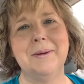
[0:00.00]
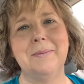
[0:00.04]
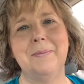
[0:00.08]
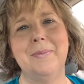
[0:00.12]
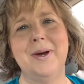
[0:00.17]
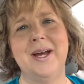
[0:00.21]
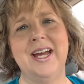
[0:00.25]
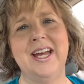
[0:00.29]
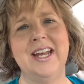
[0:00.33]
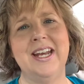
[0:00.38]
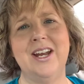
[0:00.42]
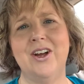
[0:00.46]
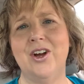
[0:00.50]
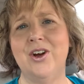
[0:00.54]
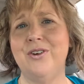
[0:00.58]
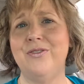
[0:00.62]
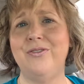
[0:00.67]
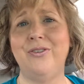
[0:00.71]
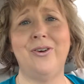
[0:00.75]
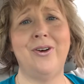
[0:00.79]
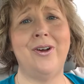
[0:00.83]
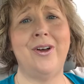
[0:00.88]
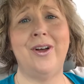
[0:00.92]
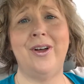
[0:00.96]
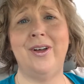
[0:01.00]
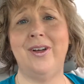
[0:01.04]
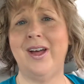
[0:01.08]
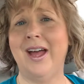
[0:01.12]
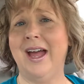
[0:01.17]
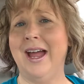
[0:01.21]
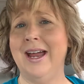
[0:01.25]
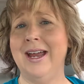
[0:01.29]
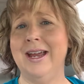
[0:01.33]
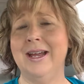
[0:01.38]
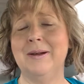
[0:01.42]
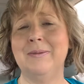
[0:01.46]
But overall,
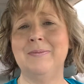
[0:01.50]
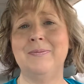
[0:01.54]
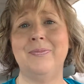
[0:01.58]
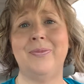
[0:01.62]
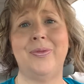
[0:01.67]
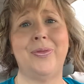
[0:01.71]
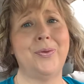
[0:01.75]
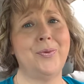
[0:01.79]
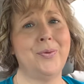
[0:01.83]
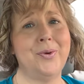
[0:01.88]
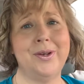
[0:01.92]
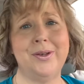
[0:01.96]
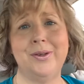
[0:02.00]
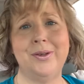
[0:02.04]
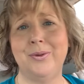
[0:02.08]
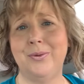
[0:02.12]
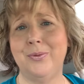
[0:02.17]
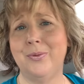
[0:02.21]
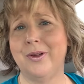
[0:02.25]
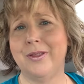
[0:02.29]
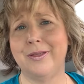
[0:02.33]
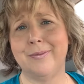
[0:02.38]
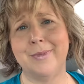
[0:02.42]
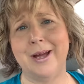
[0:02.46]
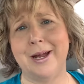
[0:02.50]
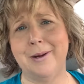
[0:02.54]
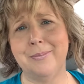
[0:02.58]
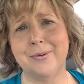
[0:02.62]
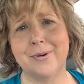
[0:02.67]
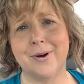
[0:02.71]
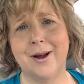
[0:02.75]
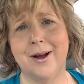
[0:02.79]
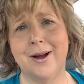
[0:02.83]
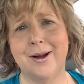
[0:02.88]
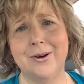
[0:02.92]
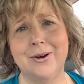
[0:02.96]
I am thrilled with my
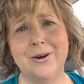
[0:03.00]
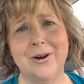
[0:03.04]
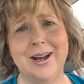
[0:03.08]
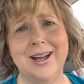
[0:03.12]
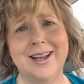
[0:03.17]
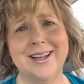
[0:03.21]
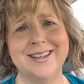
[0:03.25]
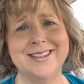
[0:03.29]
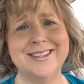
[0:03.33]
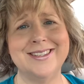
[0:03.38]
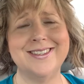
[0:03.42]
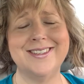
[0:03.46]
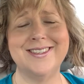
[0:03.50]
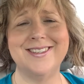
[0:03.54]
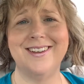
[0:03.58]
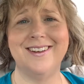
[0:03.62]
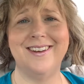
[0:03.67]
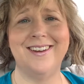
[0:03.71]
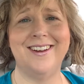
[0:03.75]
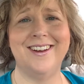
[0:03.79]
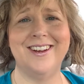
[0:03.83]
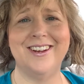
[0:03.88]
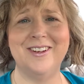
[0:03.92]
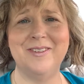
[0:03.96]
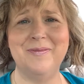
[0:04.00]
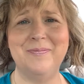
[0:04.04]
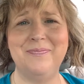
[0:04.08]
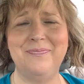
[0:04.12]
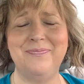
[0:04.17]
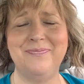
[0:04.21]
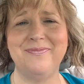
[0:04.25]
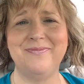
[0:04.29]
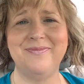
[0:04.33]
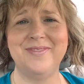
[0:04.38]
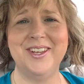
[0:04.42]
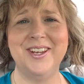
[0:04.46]
progress. Um,
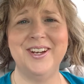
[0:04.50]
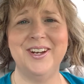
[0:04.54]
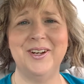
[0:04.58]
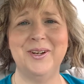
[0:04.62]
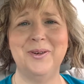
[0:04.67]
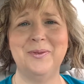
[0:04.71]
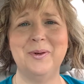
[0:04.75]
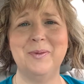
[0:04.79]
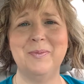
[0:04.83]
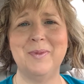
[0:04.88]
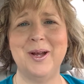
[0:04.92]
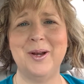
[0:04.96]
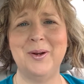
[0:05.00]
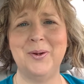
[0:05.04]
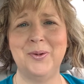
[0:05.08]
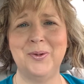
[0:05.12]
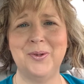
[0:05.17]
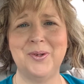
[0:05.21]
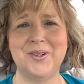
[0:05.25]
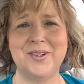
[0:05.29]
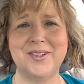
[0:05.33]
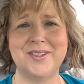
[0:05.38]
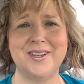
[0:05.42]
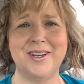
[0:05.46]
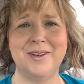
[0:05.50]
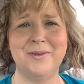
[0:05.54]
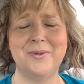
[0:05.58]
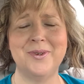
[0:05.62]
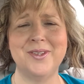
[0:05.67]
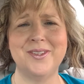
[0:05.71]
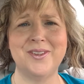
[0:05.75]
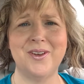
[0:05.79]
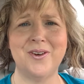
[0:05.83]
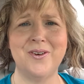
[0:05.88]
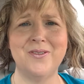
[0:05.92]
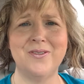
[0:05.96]
you know, when my older son
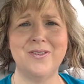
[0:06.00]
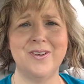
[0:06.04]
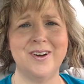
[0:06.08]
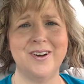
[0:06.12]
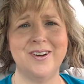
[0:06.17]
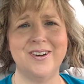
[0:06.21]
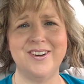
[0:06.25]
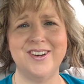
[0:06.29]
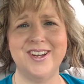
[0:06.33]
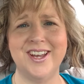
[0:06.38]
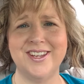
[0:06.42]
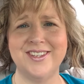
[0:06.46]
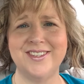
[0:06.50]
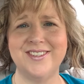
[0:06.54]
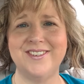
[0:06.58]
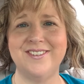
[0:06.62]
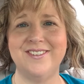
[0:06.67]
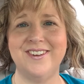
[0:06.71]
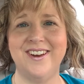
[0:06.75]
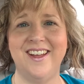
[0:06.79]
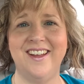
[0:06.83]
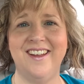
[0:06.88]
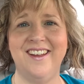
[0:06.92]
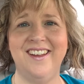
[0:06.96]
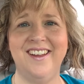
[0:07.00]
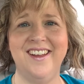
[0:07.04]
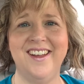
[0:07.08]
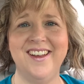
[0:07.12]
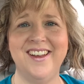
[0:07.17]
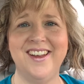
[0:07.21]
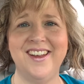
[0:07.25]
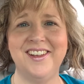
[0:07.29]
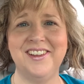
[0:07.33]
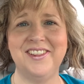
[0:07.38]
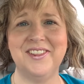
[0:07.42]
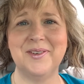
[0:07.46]
was over yesterday
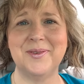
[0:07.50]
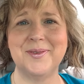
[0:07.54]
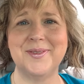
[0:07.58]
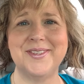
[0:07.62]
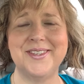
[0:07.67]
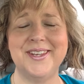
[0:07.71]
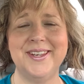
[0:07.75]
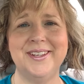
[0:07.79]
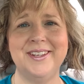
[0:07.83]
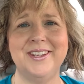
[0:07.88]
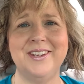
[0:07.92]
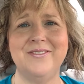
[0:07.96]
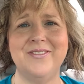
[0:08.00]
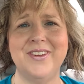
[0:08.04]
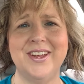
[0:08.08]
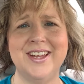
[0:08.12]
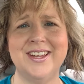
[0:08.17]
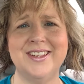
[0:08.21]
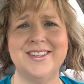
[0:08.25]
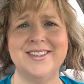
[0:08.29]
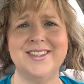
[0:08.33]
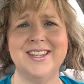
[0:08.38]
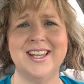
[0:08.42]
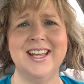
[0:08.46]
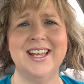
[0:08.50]
hanging those ceiling fans,